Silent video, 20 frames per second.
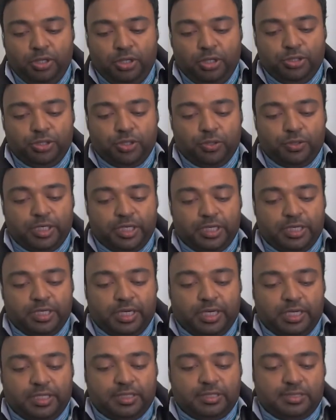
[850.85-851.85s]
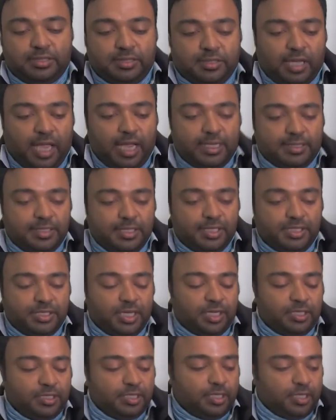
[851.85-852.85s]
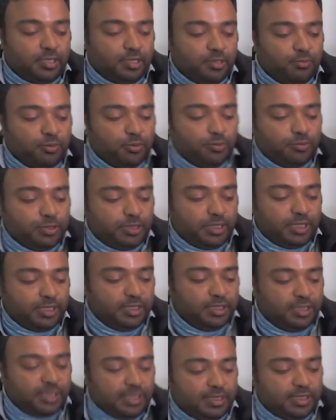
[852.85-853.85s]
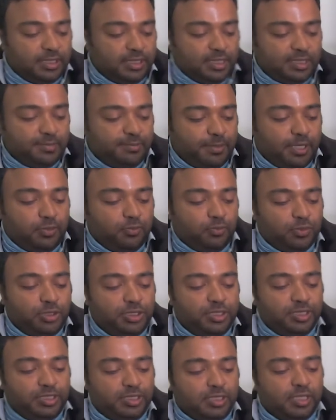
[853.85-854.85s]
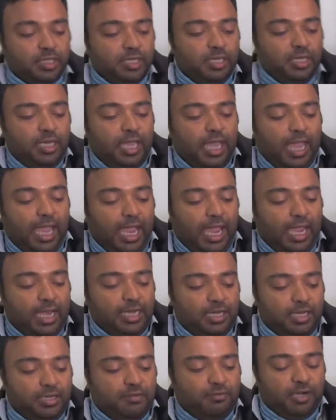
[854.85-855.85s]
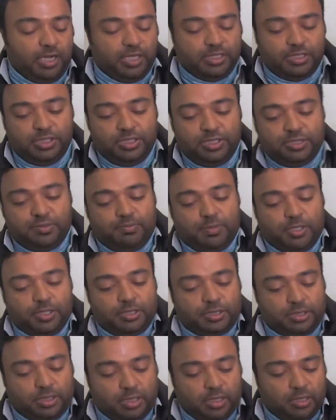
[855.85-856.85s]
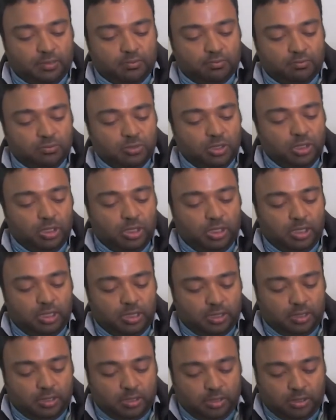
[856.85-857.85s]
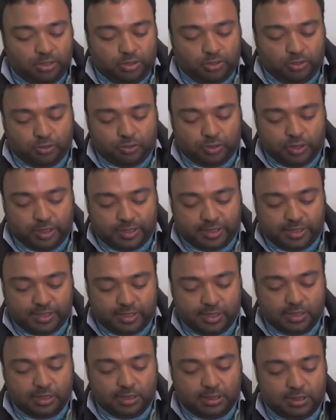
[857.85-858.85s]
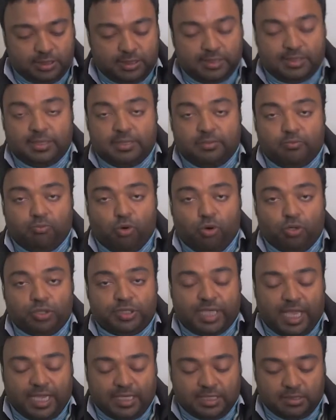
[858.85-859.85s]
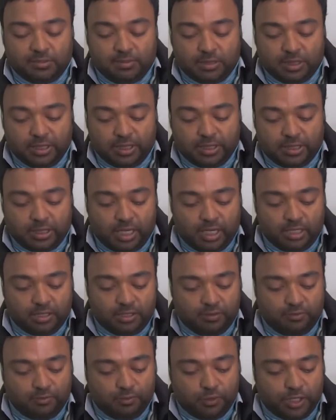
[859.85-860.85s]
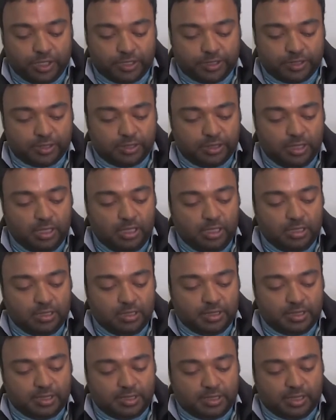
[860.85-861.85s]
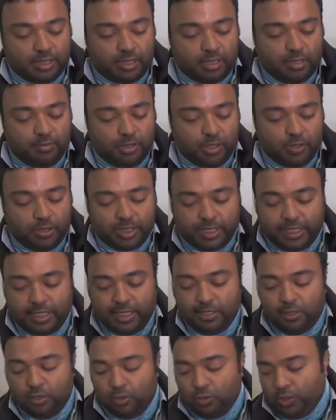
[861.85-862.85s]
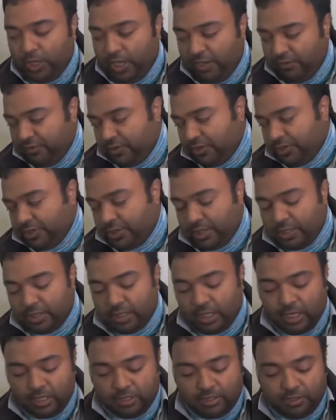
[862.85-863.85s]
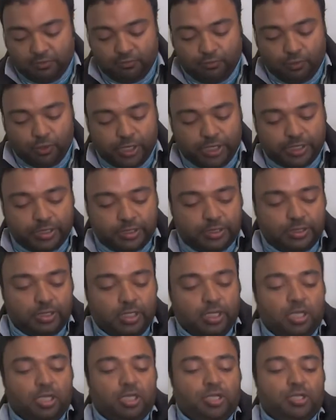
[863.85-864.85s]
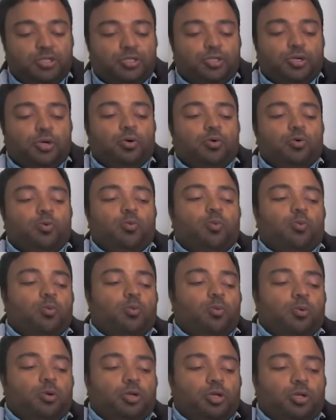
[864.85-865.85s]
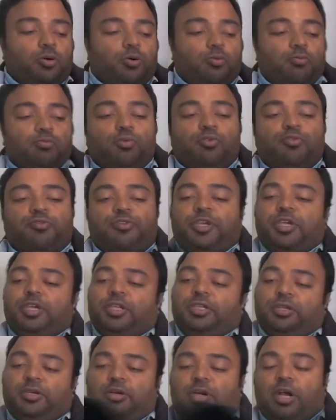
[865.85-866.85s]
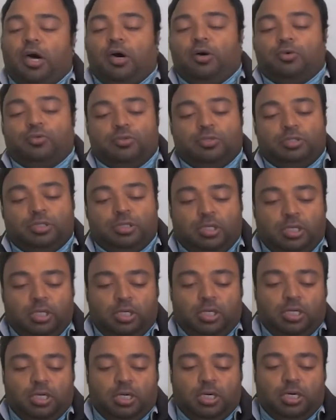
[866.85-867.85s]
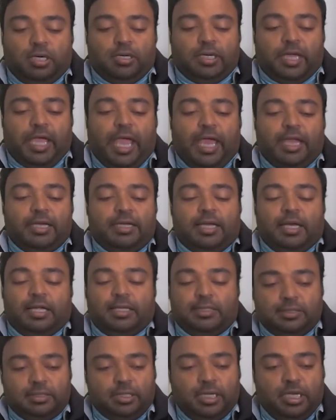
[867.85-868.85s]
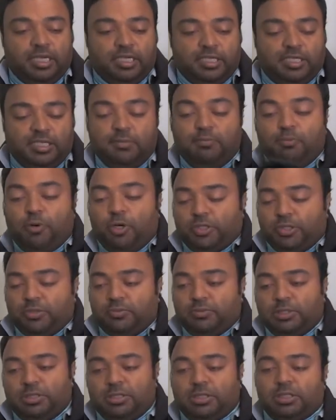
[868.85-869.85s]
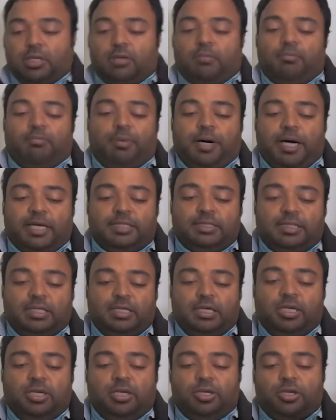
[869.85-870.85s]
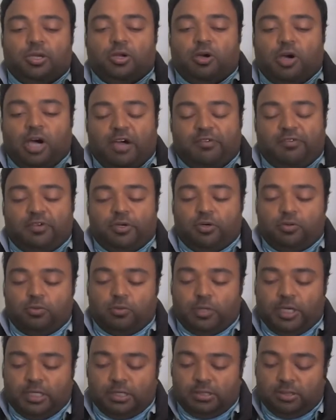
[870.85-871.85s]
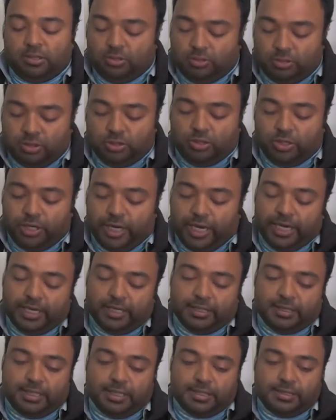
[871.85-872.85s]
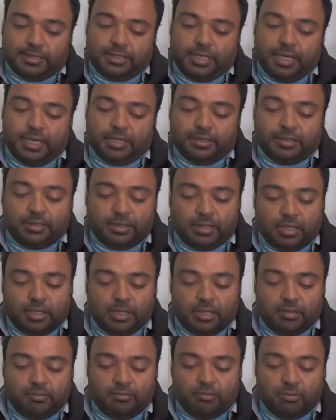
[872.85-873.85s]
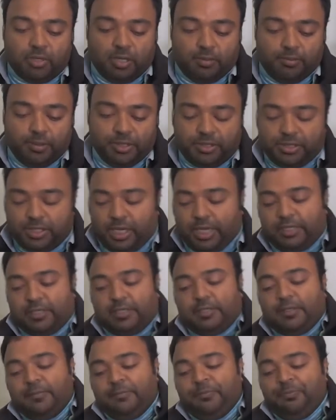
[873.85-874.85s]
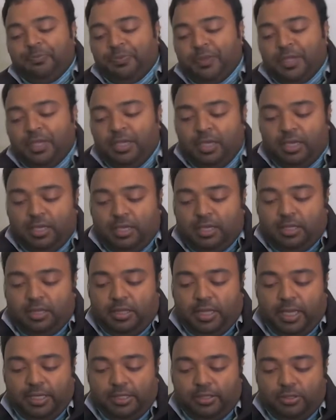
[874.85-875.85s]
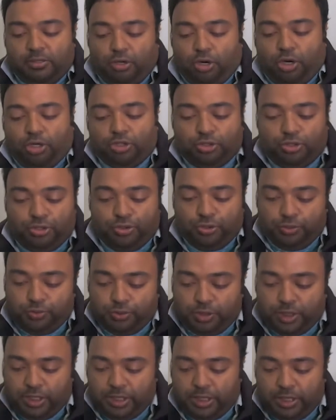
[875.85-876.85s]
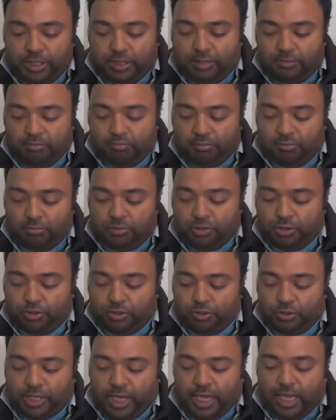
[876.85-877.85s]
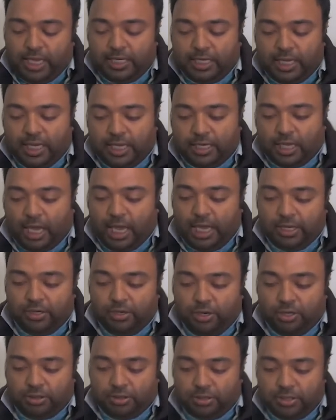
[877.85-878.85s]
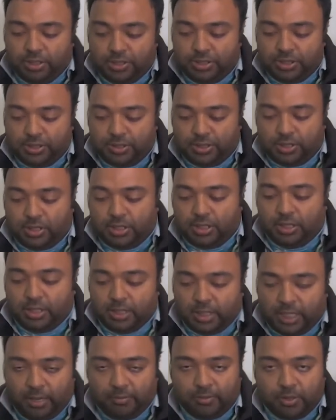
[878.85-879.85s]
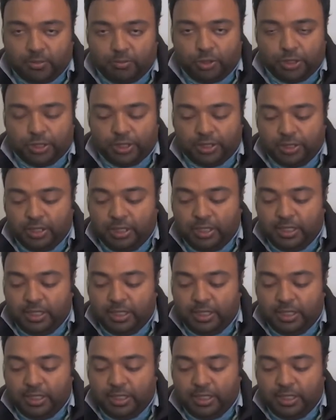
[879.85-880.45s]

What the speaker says: So it's at 600 at the moment, and it doesn't expand, which is an advantage, but it's still more sizable than the 100-400. This is about a kilo heavier than the 100-400. So moving it around handheld is still possible, but after a while your hand does get a bit tired. Then onto the the A9. I got this camera body